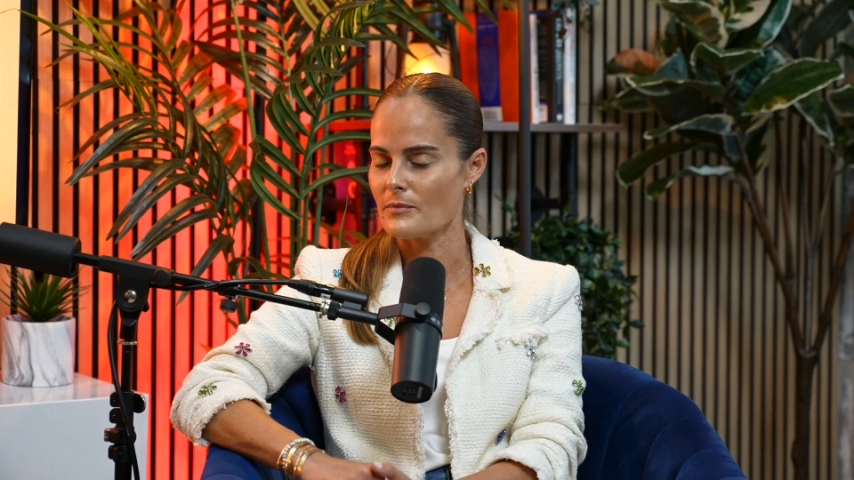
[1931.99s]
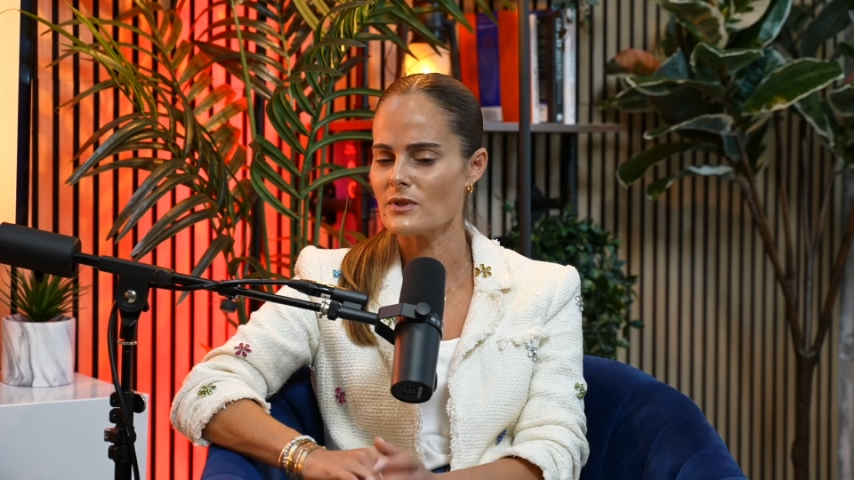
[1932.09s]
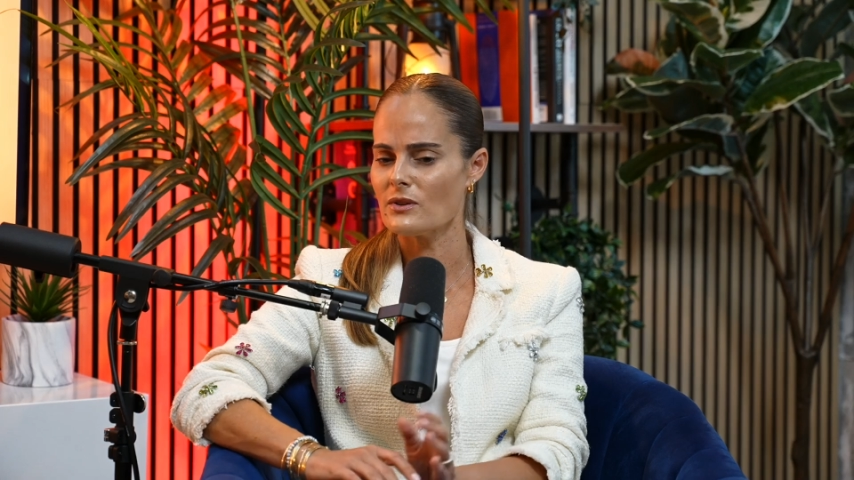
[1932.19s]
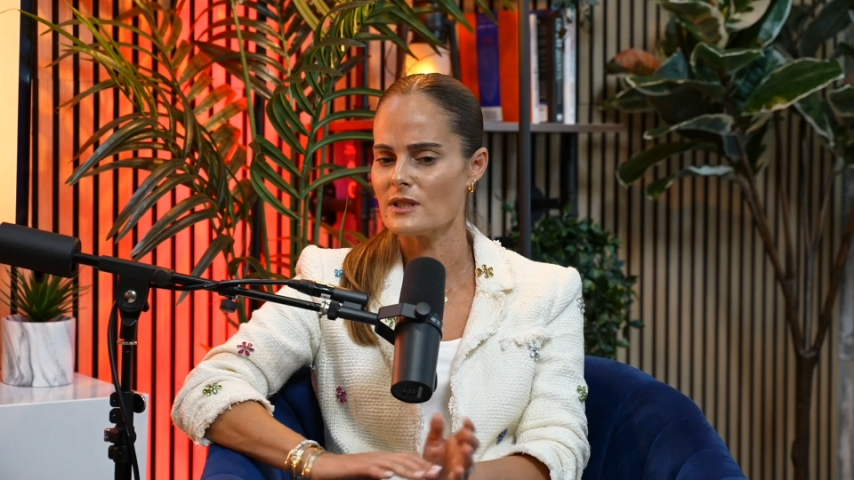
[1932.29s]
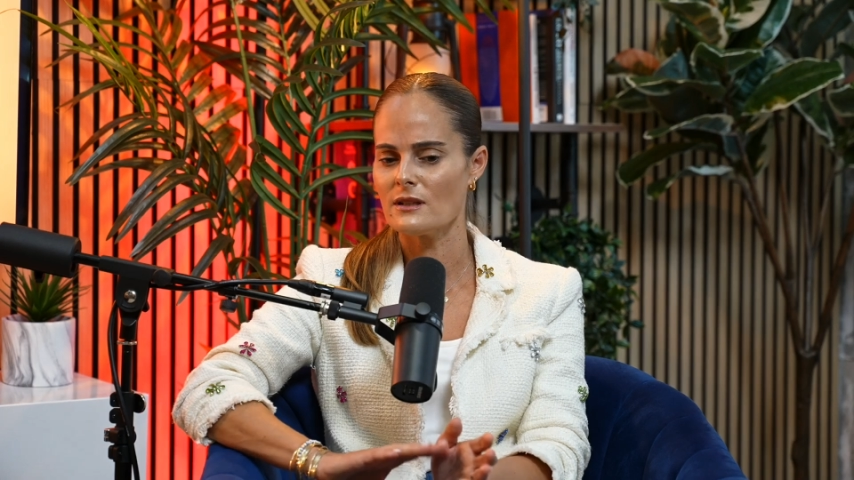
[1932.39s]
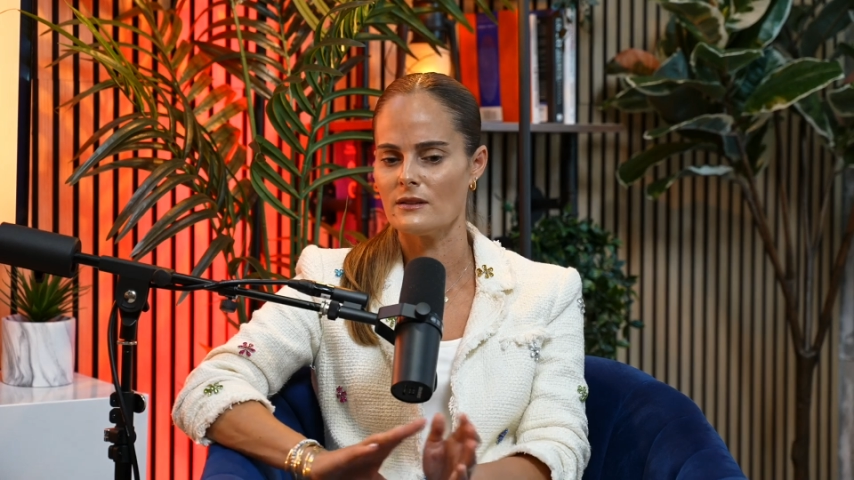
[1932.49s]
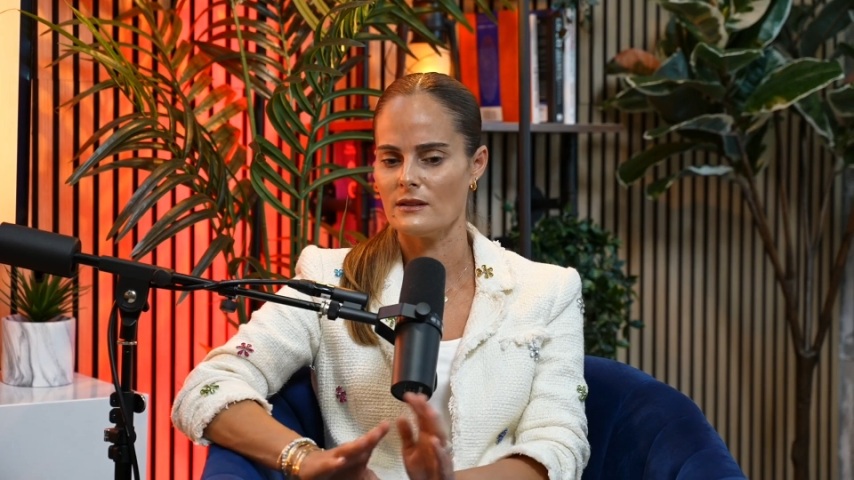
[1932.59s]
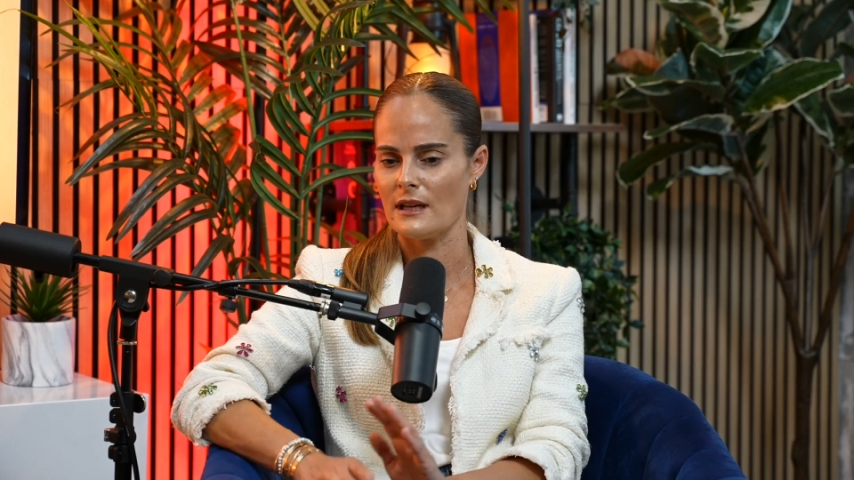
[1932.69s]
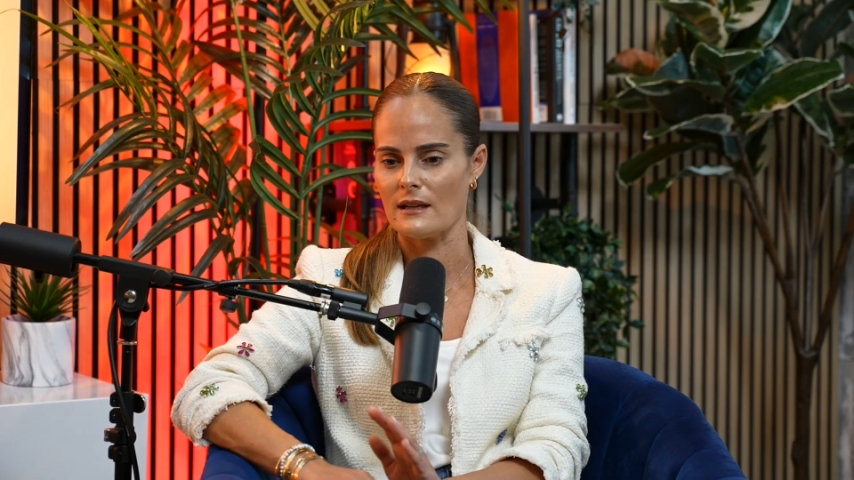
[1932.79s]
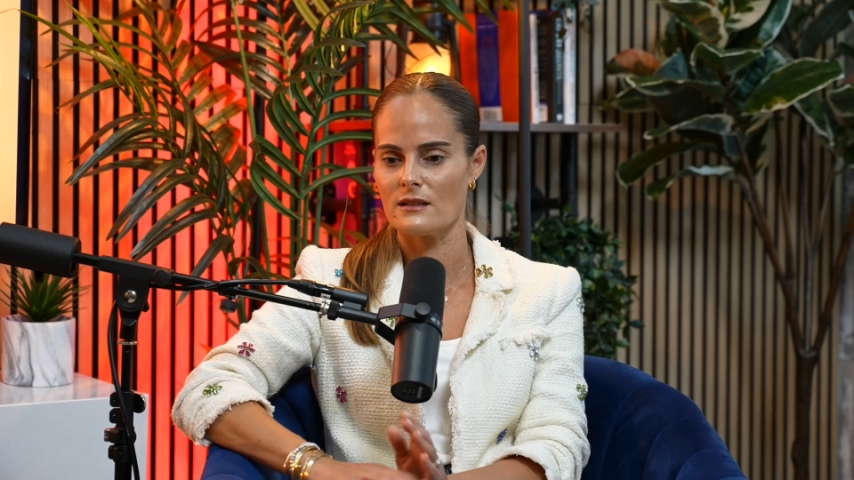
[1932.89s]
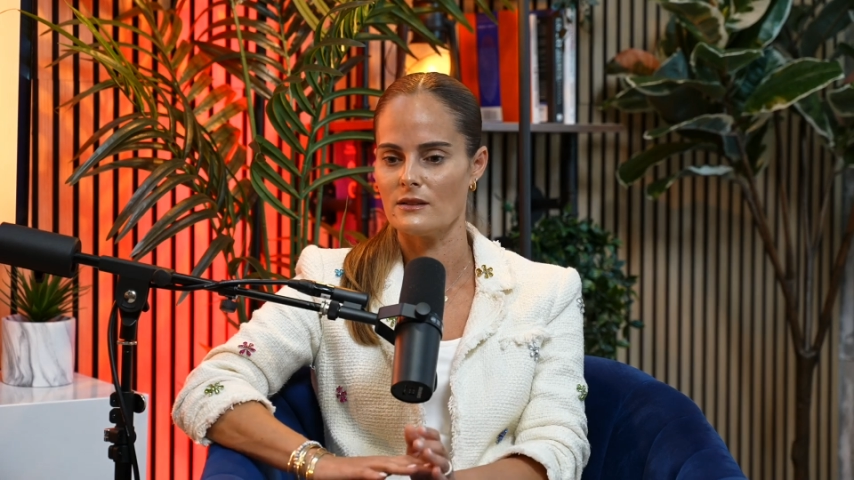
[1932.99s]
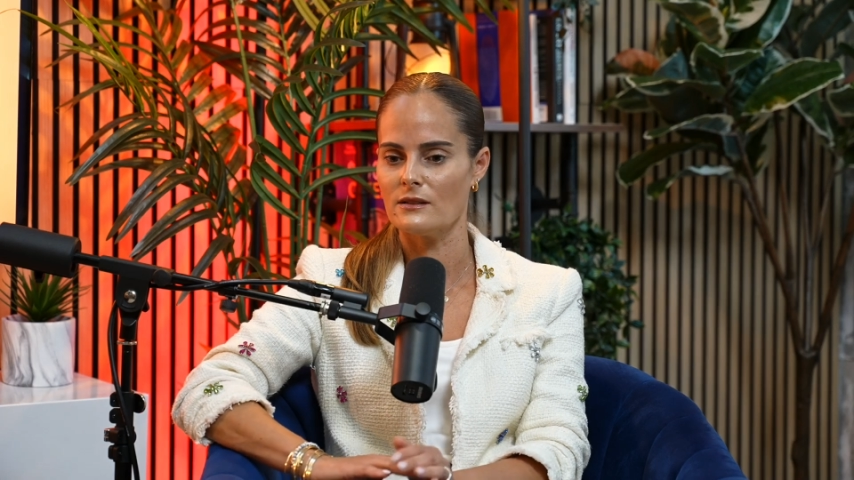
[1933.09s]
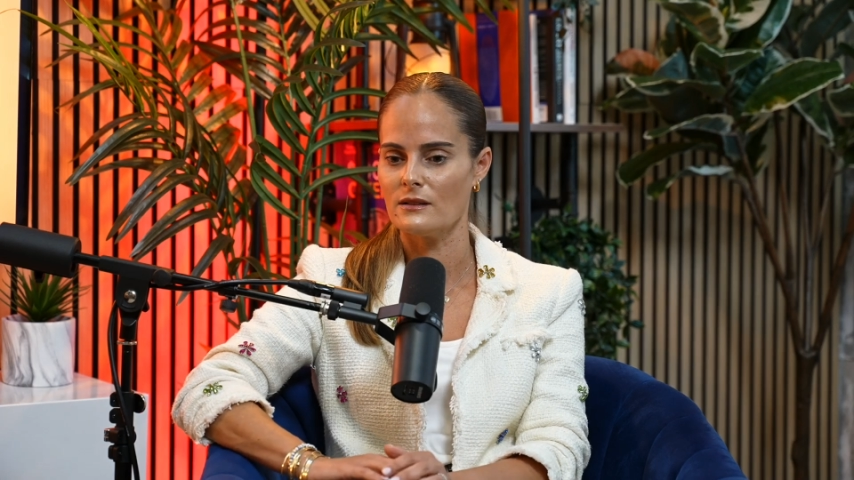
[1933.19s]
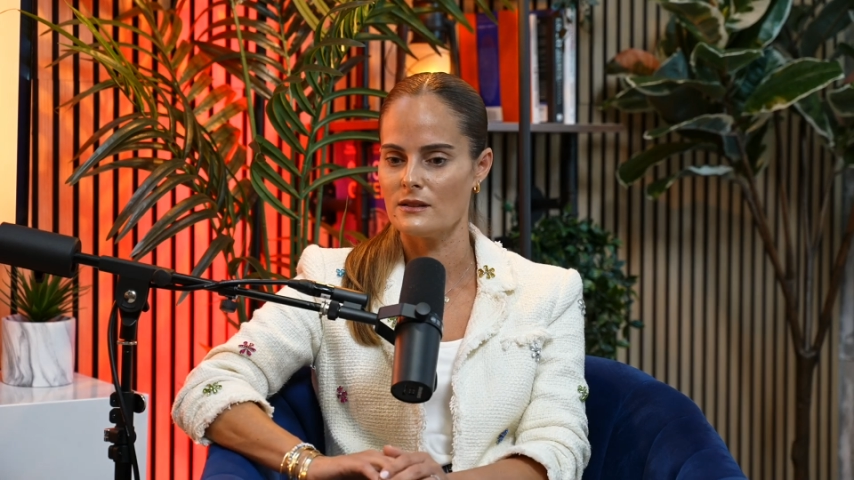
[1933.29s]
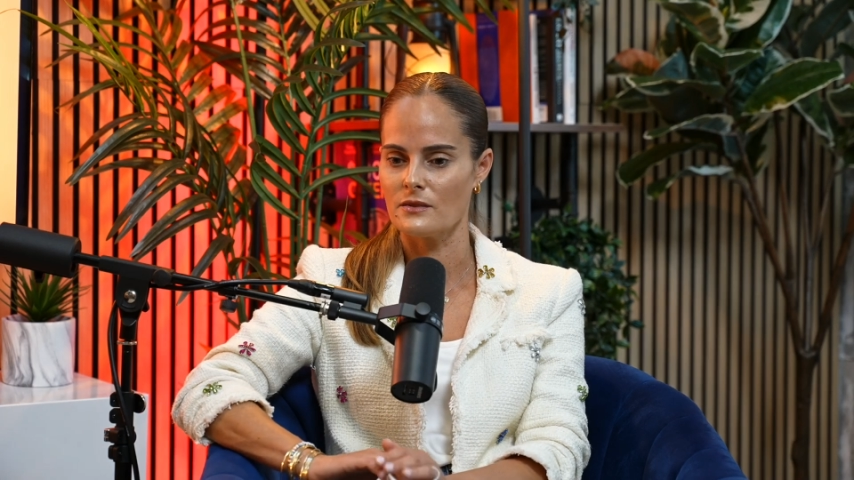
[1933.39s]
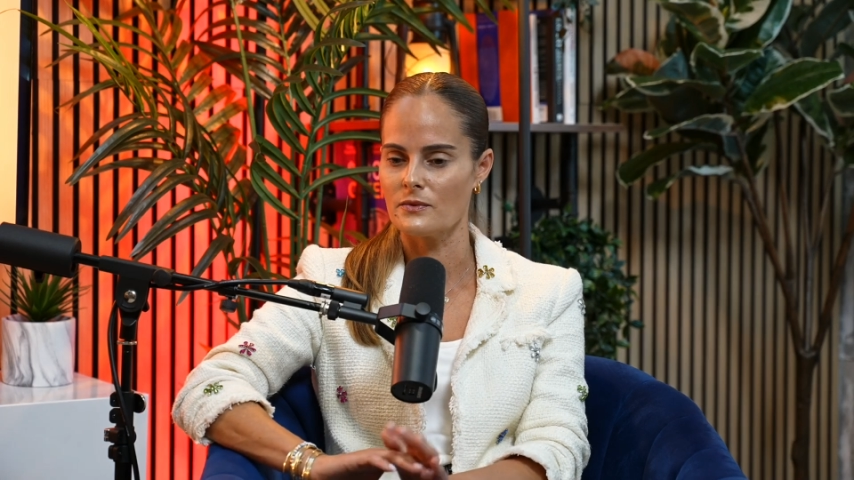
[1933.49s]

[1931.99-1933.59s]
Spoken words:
So it's a